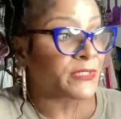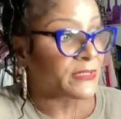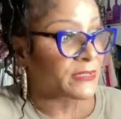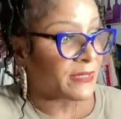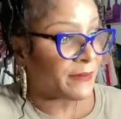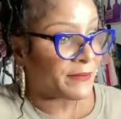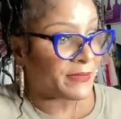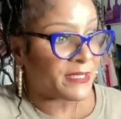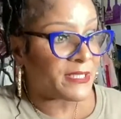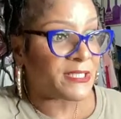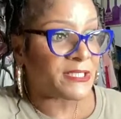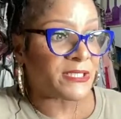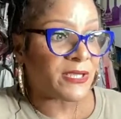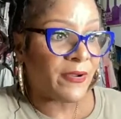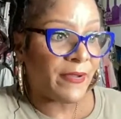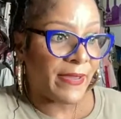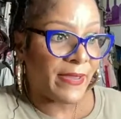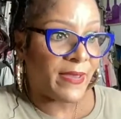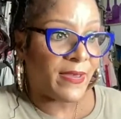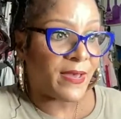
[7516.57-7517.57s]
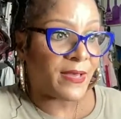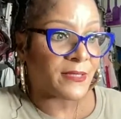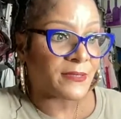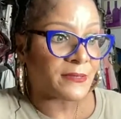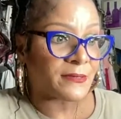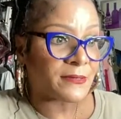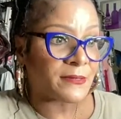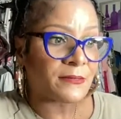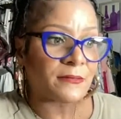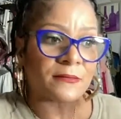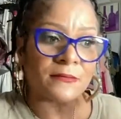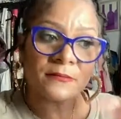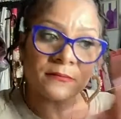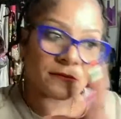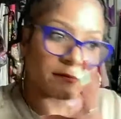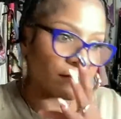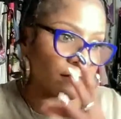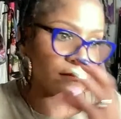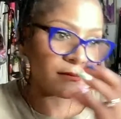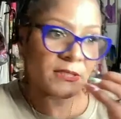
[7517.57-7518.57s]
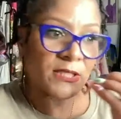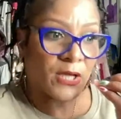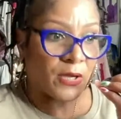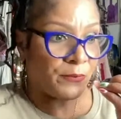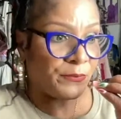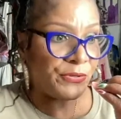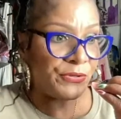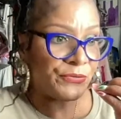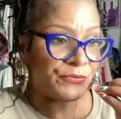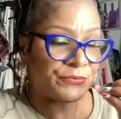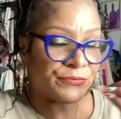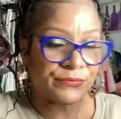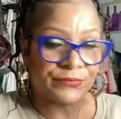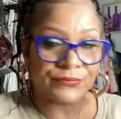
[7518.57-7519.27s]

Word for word: I'm gonna need your ass to go mute.